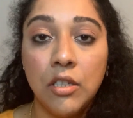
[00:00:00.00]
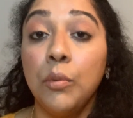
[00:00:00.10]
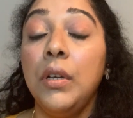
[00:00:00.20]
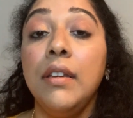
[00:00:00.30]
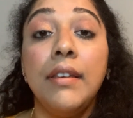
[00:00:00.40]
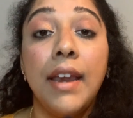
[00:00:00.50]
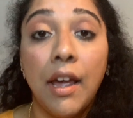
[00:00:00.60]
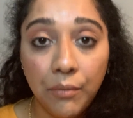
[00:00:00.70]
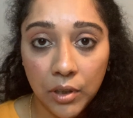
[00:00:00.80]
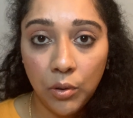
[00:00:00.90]
You will
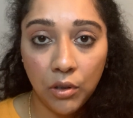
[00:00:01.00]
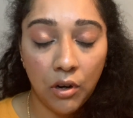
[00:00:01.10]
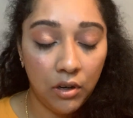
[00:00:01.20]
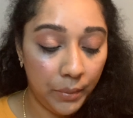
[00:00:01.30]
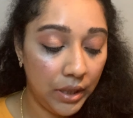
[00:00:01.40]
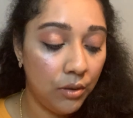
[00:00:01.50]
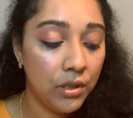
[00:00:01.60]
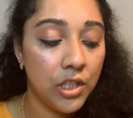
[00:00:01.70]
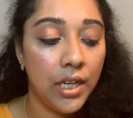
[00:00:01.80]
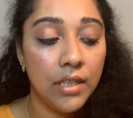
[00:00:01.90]
never go wrong with
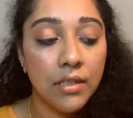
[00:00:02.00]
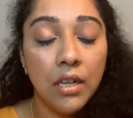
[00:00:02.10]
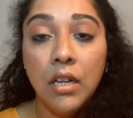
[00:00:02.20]
those shades.